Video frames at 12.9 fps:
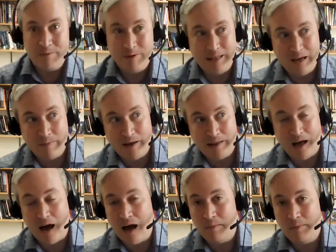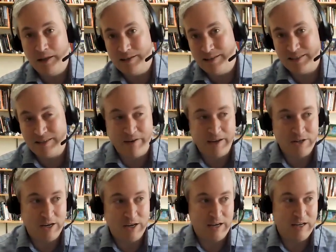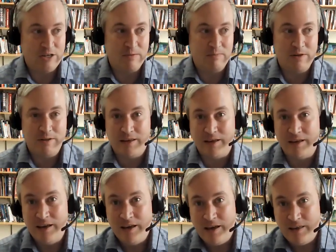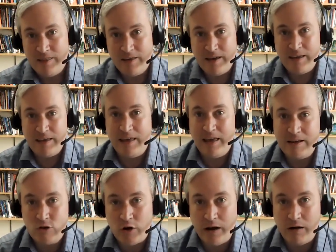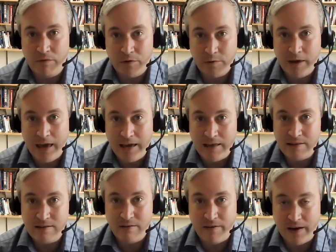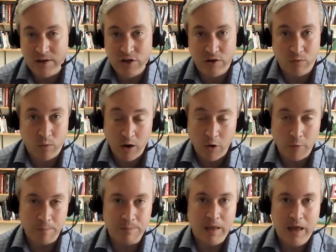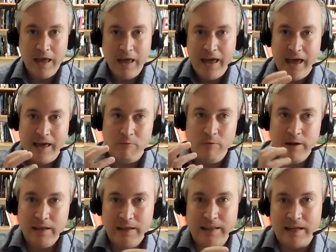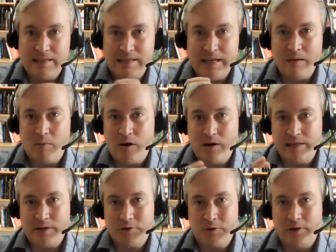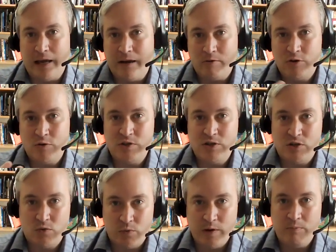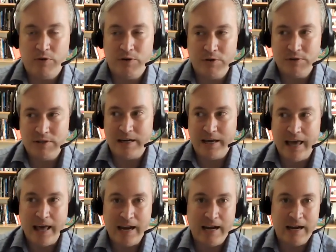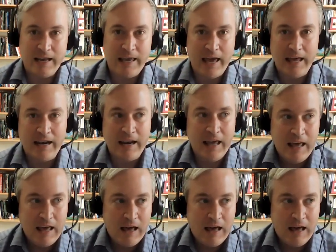We can think about the obelisks of ancient Egypt or the triumphal gates of ancient Rome. And really that same architectural language was just reproduced again and again